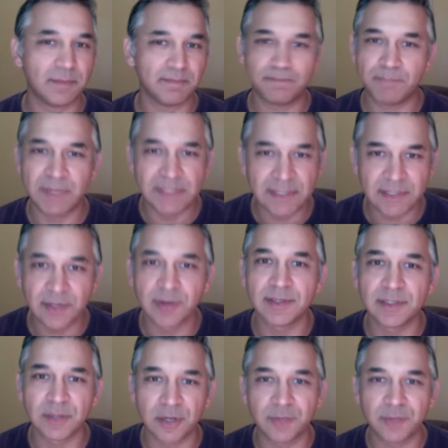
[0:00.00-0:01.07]
business
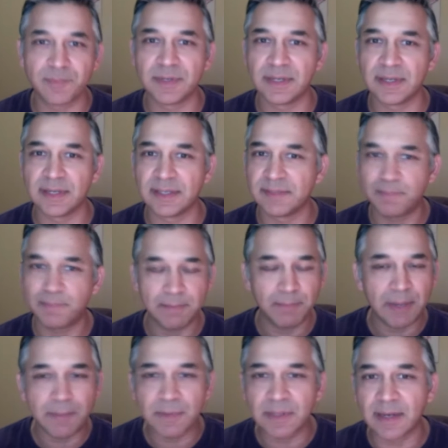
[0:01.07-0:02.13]
owners, entrepreneurs,
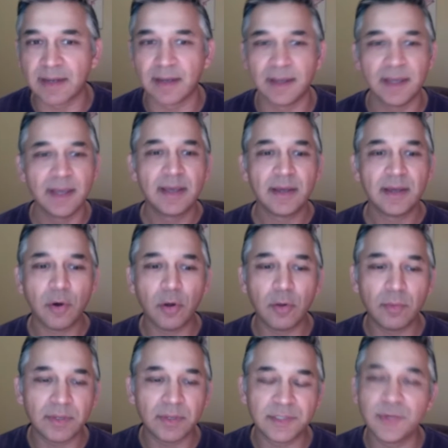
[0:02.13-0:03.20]
people that are
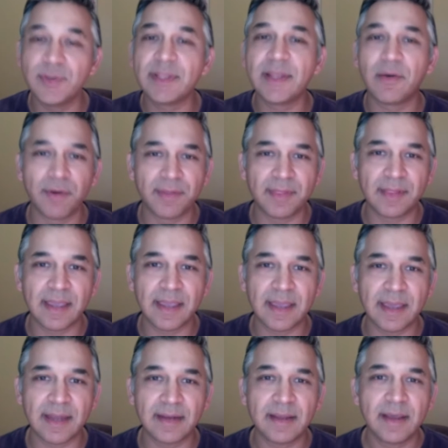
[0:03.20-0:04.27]
all doing their own
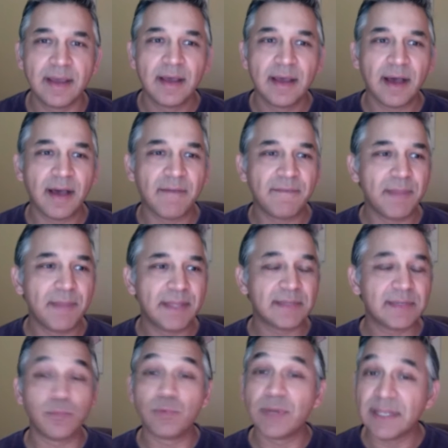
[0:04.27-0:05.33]
thing. And I've met
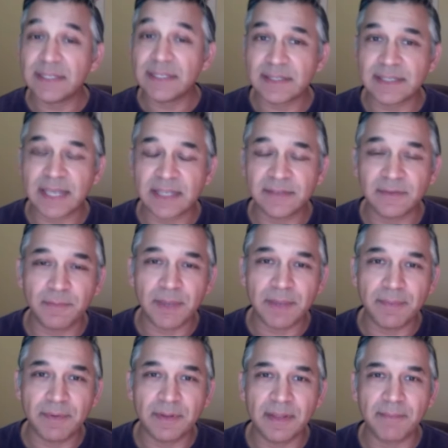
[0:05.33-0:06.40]
some really successful
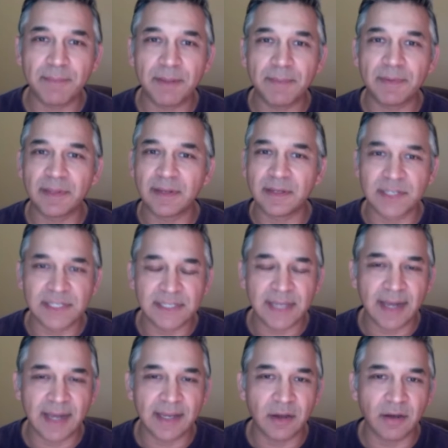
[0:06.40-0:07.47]
people and people that are just
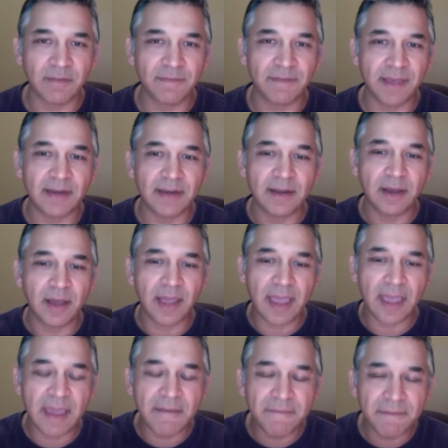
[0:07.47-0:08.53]
starting off. And
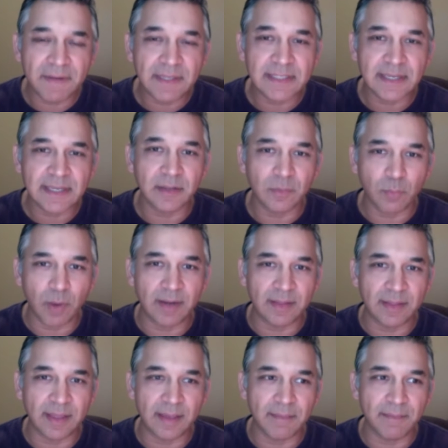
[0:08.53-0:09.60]
every single one
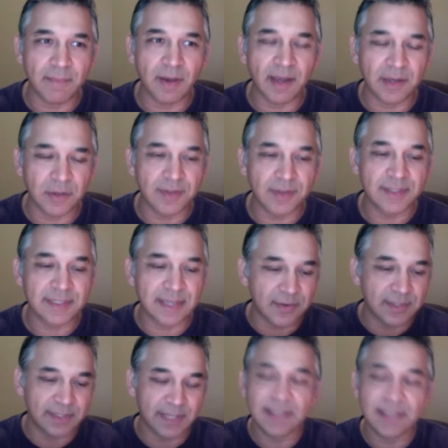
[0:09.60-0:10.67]
of them, I notice
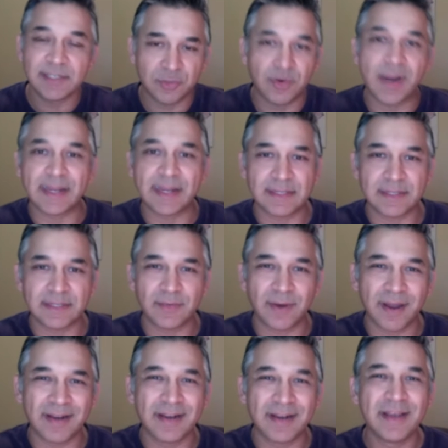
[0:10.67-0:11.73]
there's trends,
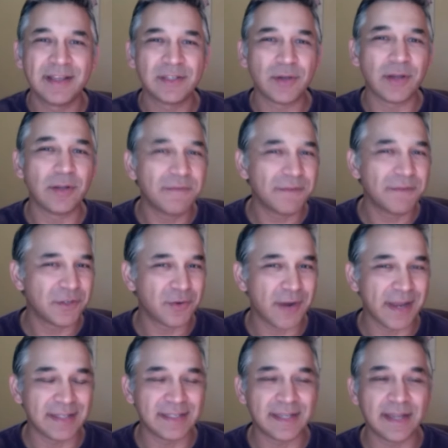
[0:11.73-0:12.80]
right? So I look for
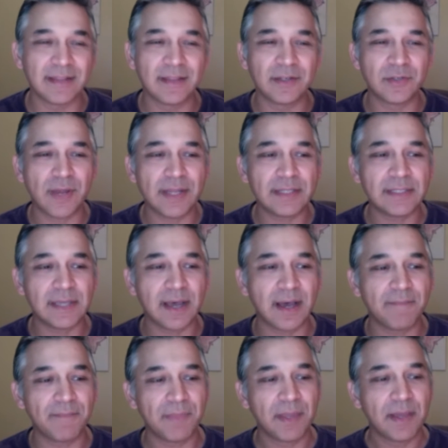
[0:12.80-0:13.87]
trends, and the trends
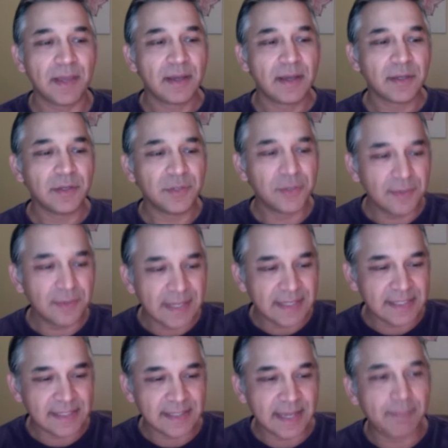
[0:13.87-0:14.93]
are, you do
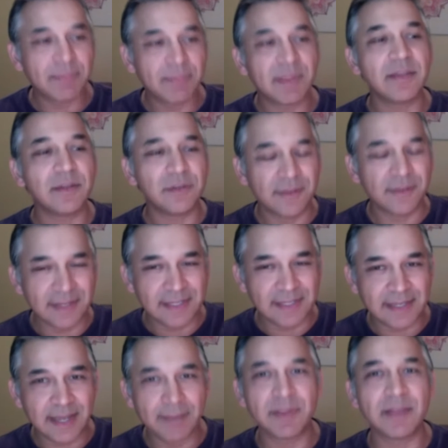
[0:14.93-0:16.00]
this step, then you do this
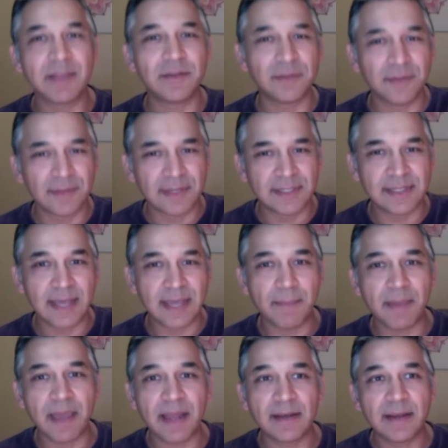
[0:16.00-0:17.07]
step, then you do this
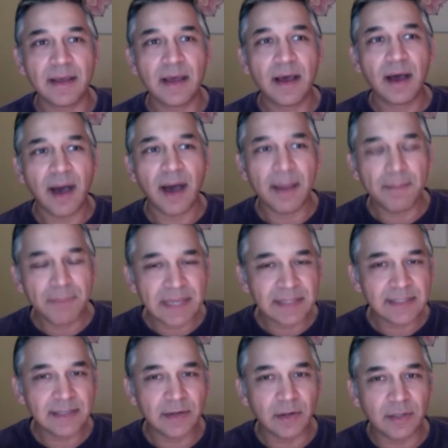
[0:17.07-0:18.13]
step. And I
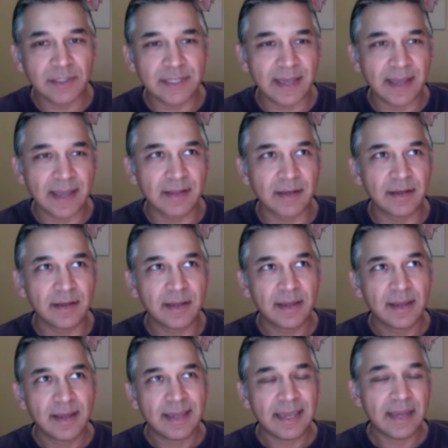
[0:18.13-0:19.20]
pieced it all together
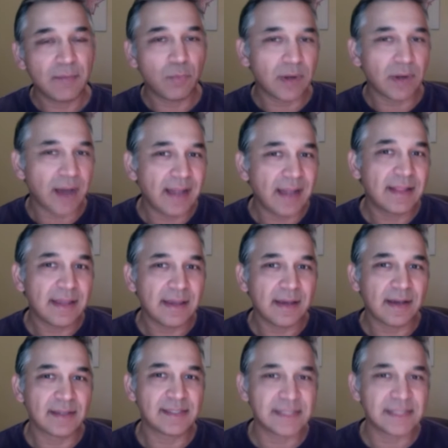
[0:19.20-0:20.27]
in what I think
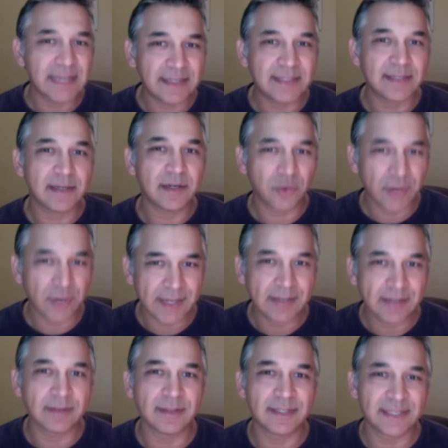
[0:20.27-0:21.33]
are 6
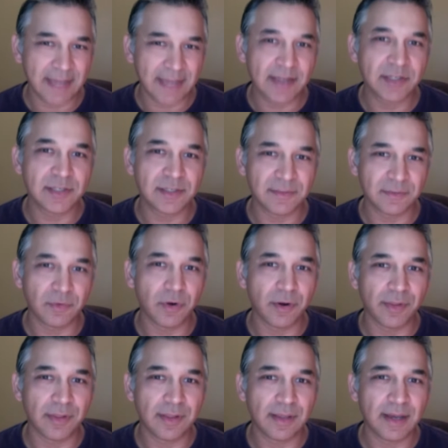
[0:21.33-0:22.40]
critical stages of
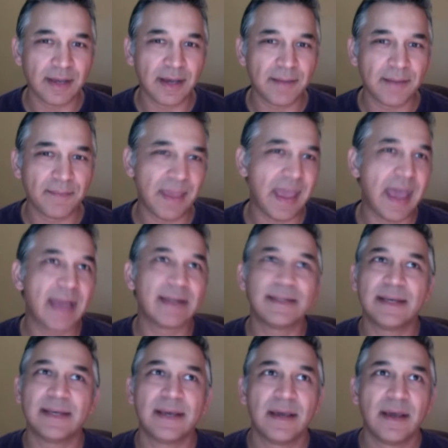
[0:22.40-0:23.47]
growth.
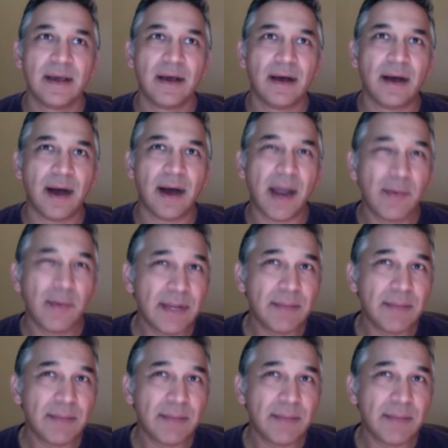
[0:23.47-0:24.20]
And I really